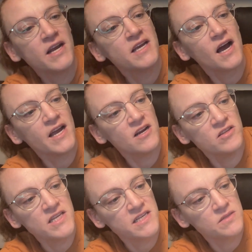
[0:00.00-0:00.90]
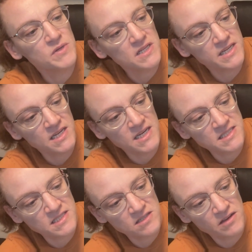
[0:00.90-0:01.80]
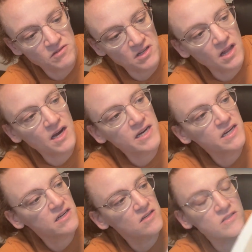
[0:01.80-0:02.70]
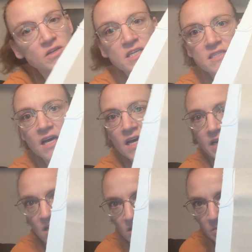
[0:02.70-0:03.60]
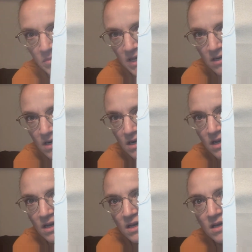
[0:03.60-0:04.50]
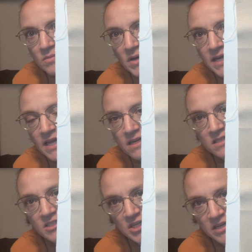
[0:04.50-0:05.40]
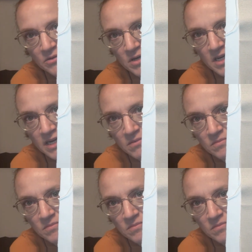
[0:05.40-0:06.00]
I ironed these, but like I still have a line here, so I need to iron it better. But that is January.